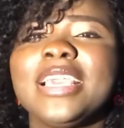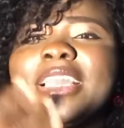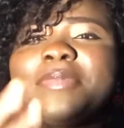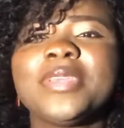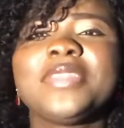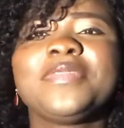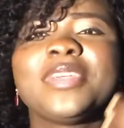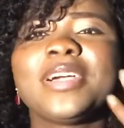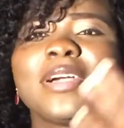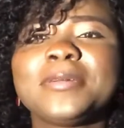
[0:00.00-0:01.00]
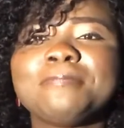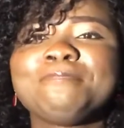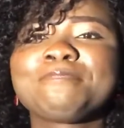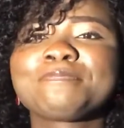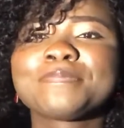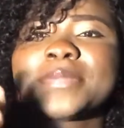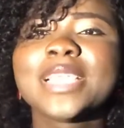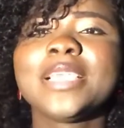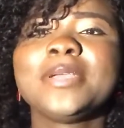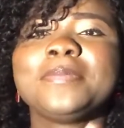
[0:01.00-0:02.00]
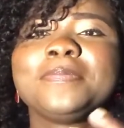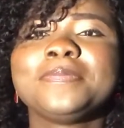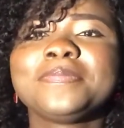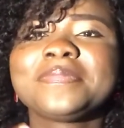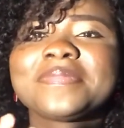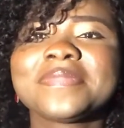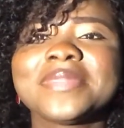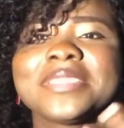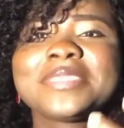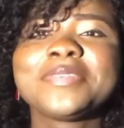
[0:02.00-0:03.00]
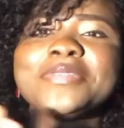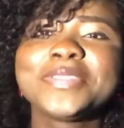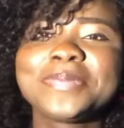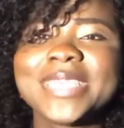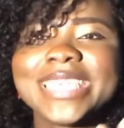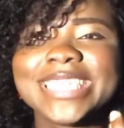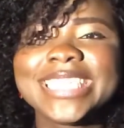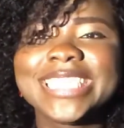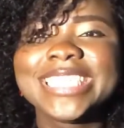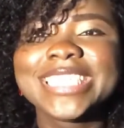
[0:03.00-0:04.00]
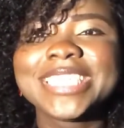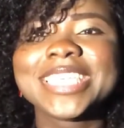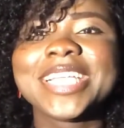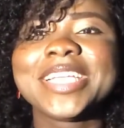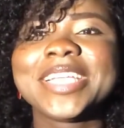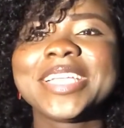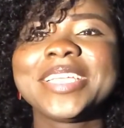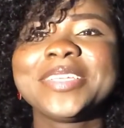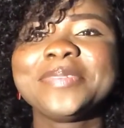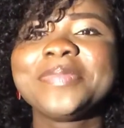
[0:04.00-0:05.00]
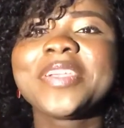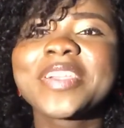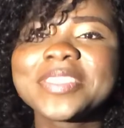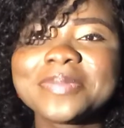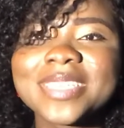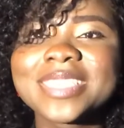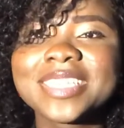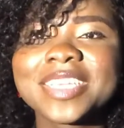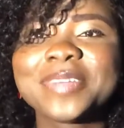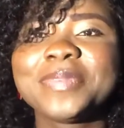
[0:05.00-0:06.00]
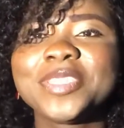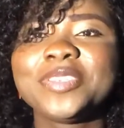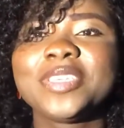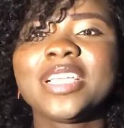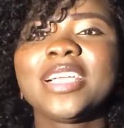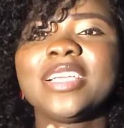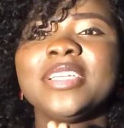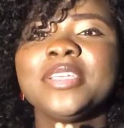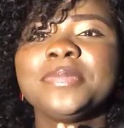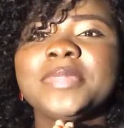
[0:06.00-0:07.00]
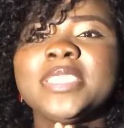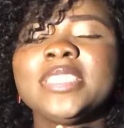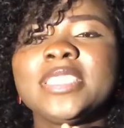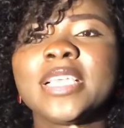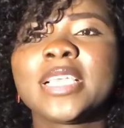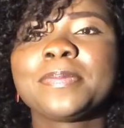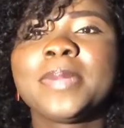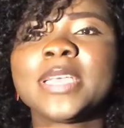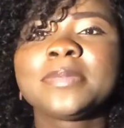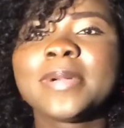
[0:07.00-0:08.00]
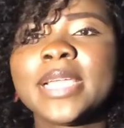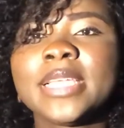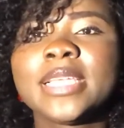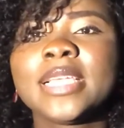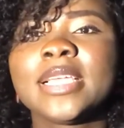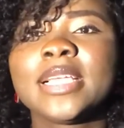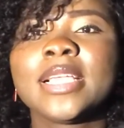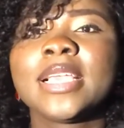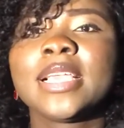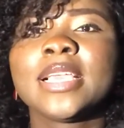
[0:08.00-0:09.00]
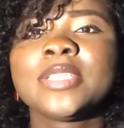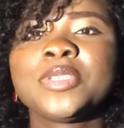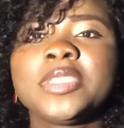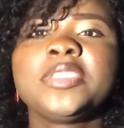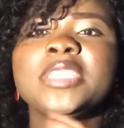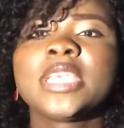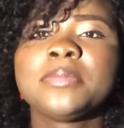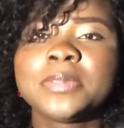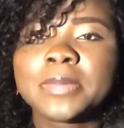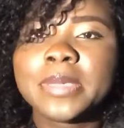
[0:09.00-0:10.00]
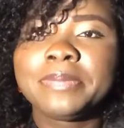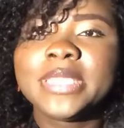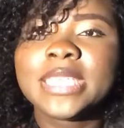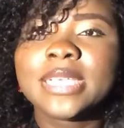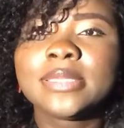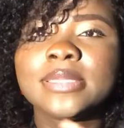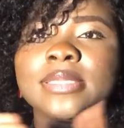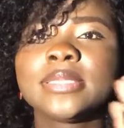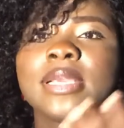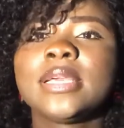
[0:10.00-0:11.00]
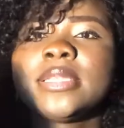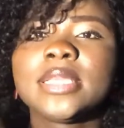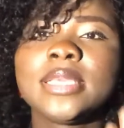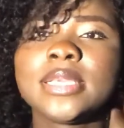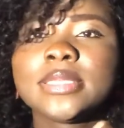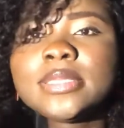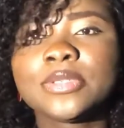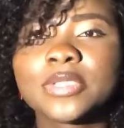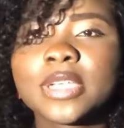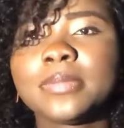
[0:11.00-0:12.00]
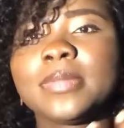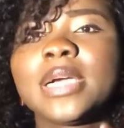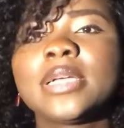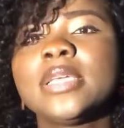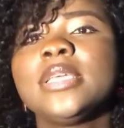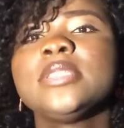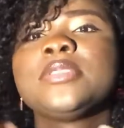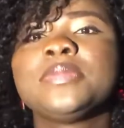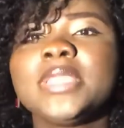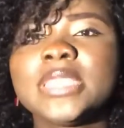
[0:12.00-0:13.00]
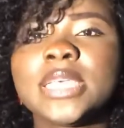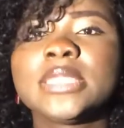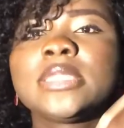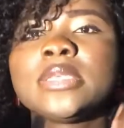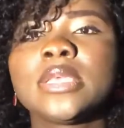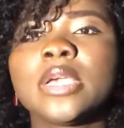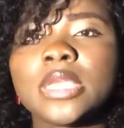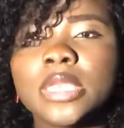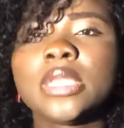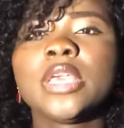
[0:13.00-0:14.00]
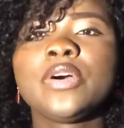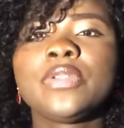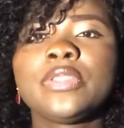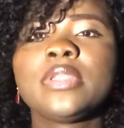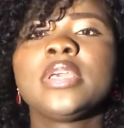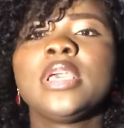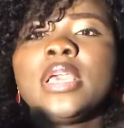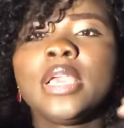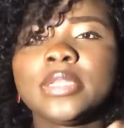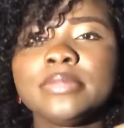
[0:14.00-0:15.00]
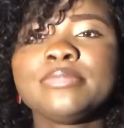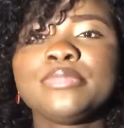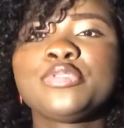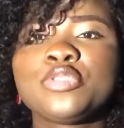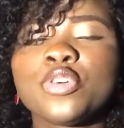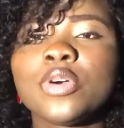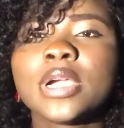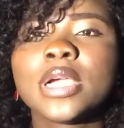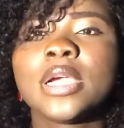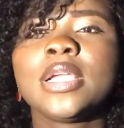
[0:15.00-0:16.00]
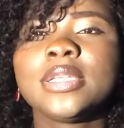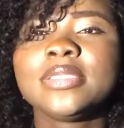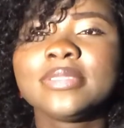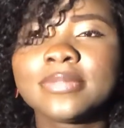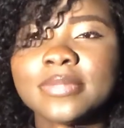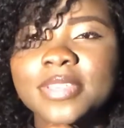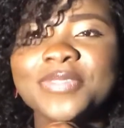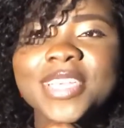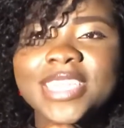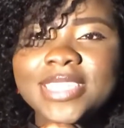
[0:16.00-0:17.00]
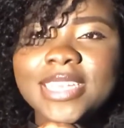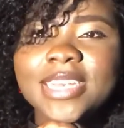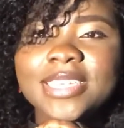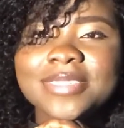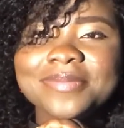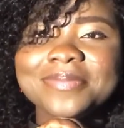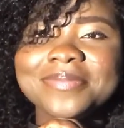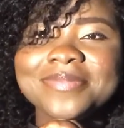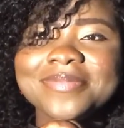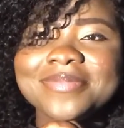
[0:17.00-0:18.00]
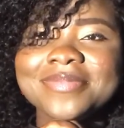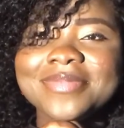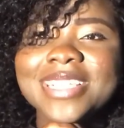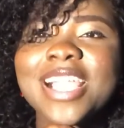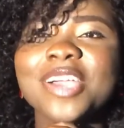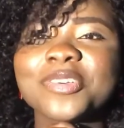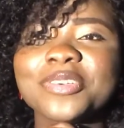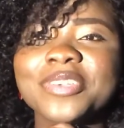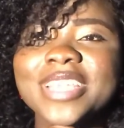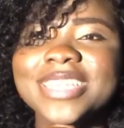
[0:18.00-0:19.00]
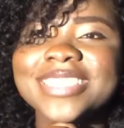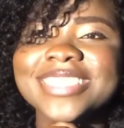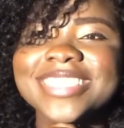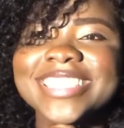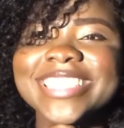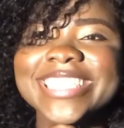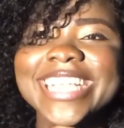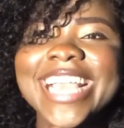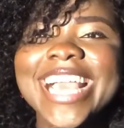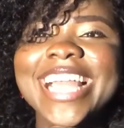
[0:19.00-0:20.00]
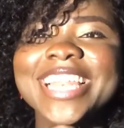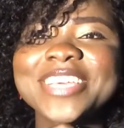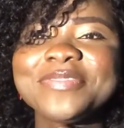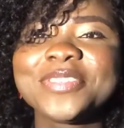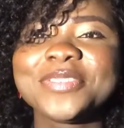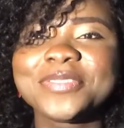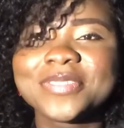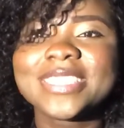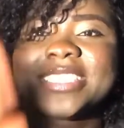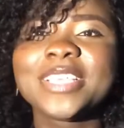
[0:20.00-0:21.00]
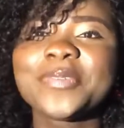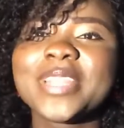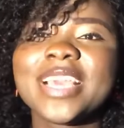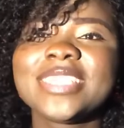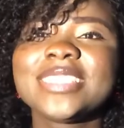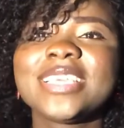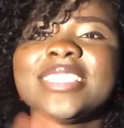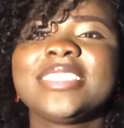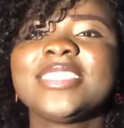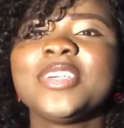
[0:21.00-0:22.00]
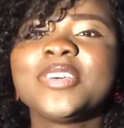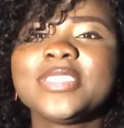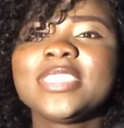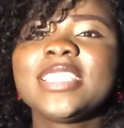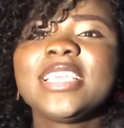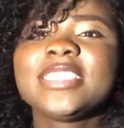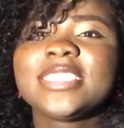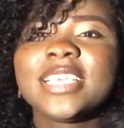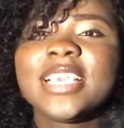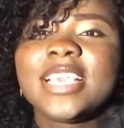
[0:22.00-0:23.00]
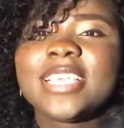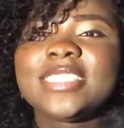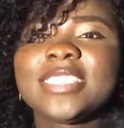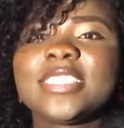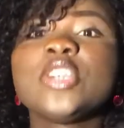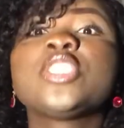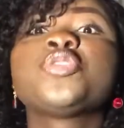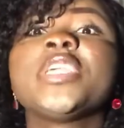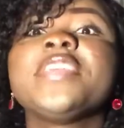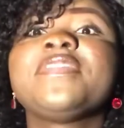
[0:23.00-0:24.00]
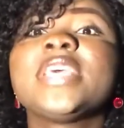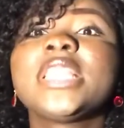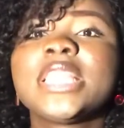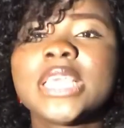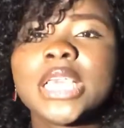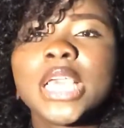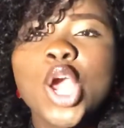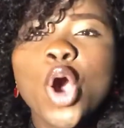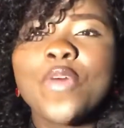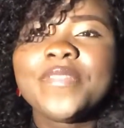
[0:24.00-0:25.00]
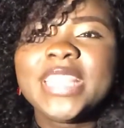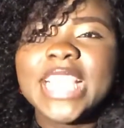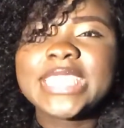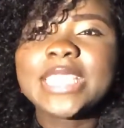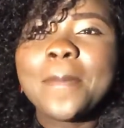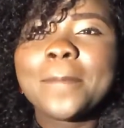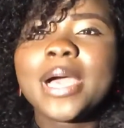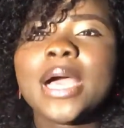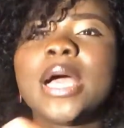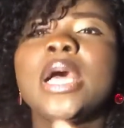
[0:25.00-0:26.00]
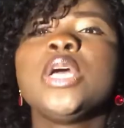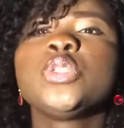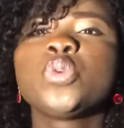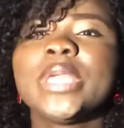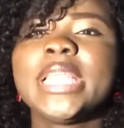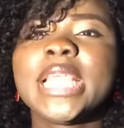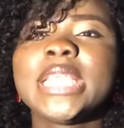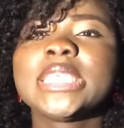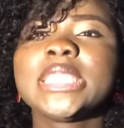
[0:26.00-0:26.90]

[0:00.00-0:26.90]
I mean, if you're um, um someone who speaks English. Uh, Merry Christmas and a Happy New Year. May this year pass by to see it come uh, meet us, another year also come back to meet us in health and strong. And if you're an Italian, agree. I love you. Stay with us. And until then, it is until 25th of December 2019.